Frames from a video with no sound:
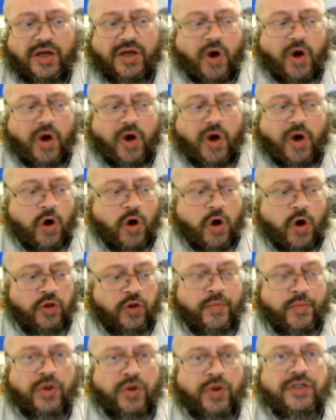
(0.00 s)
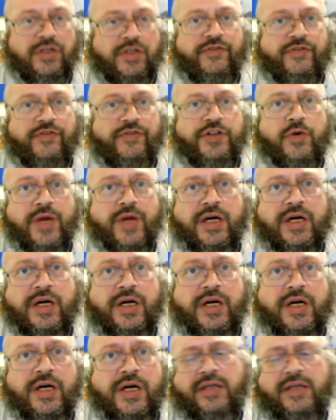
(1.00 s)
all the books of Sharia,
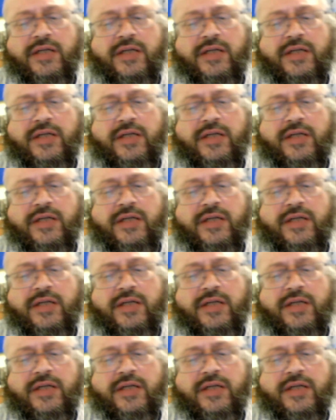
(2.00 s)
and